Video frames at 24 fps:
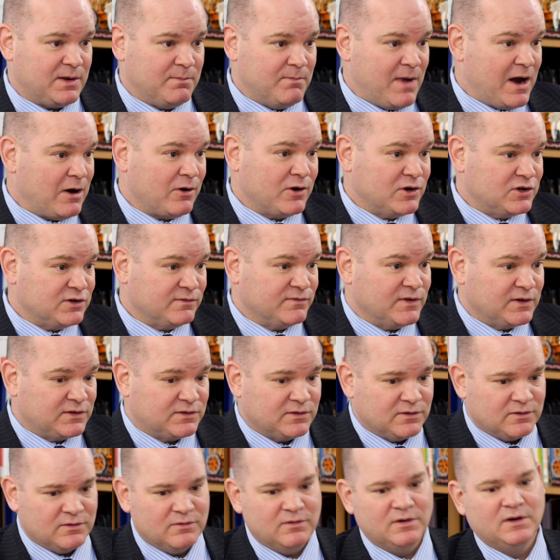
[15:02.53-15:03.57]
marriage of the
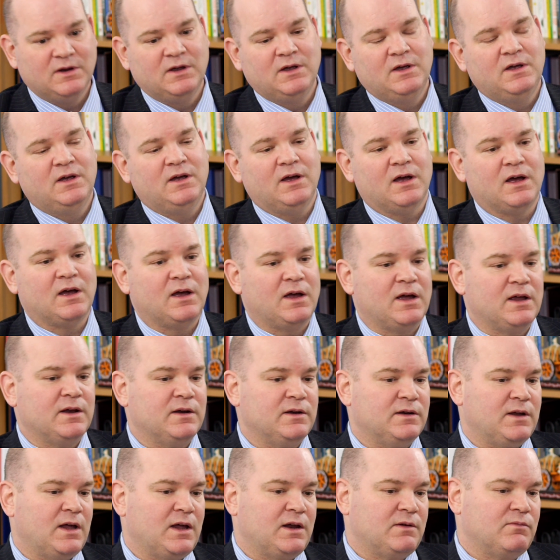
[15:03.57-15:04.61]
two,
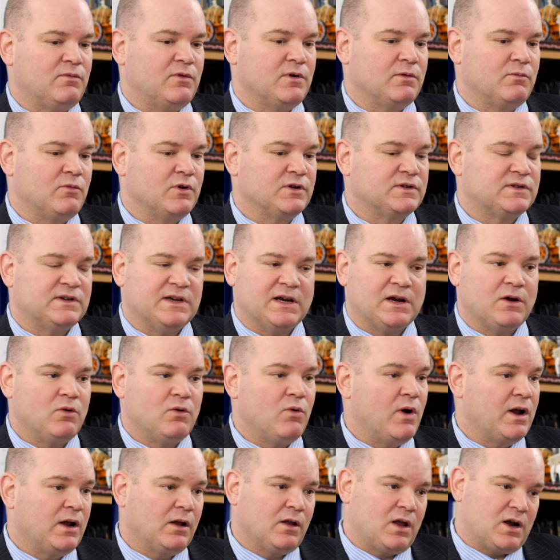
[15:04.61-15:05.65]
and we're seeing
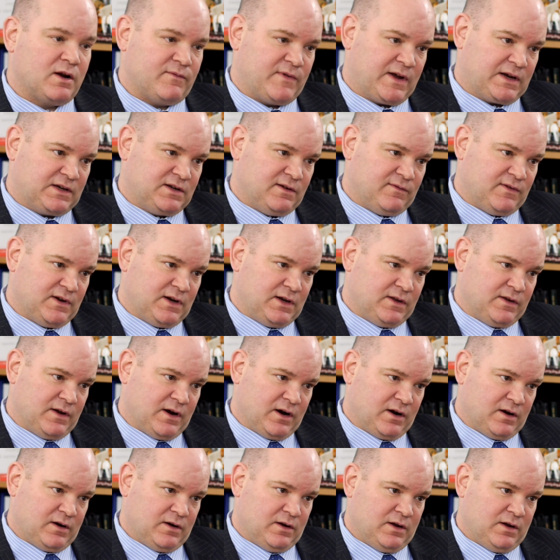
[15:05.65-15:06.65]
quite a lot of activity there.